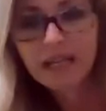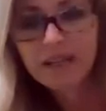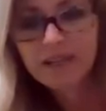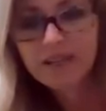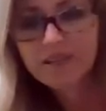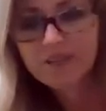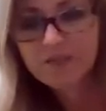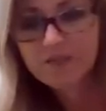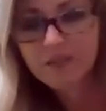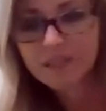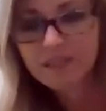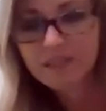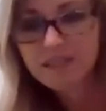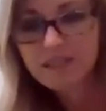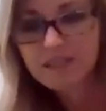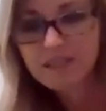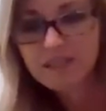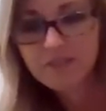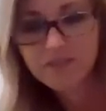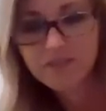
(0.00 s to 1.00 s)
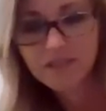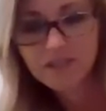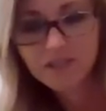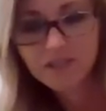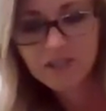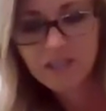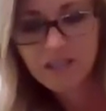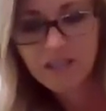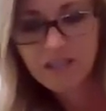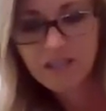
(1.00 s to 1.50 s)
in this realistic
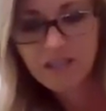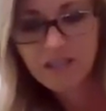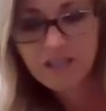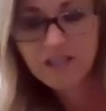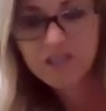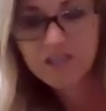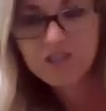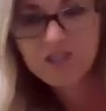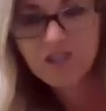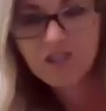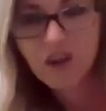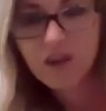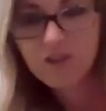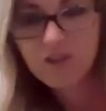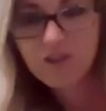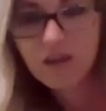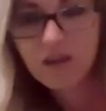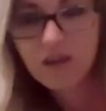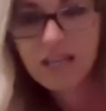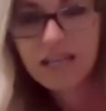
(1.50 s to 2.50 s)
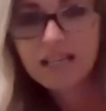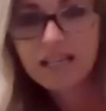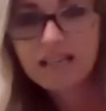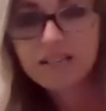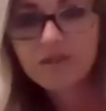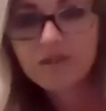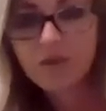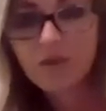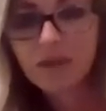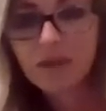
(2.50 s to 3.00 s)
fiction genre
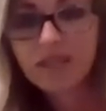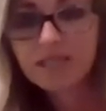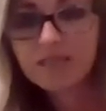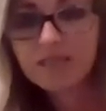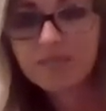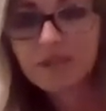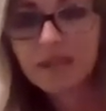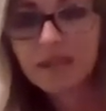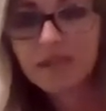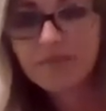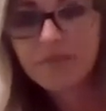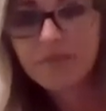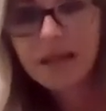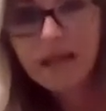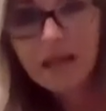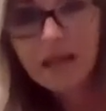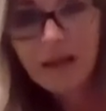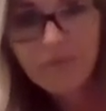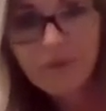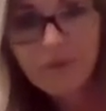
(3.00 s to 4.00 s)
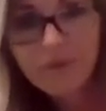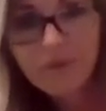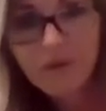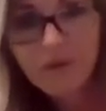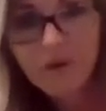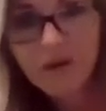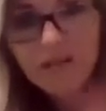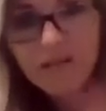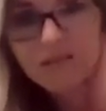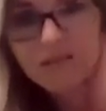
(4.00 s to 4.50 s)
is going to be made up, of
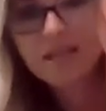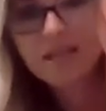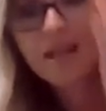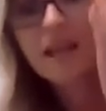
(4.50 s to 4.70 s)
course.